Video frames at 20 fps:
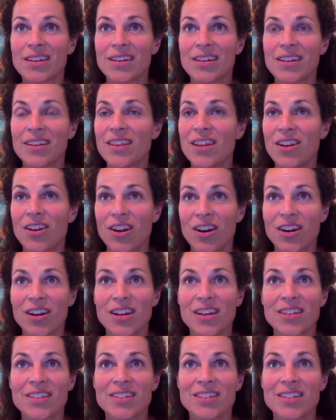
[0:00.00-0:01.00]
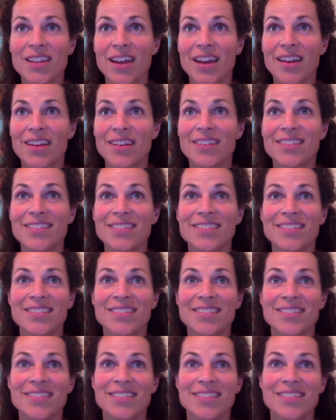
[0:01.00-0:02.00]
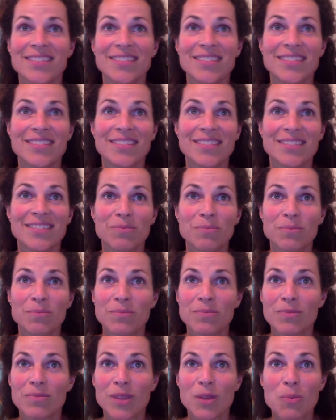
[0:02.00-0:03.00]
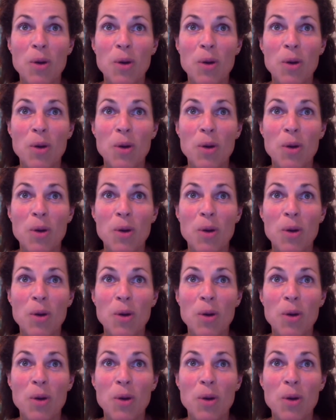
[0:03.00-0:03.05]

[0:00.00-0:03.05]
and then artists like the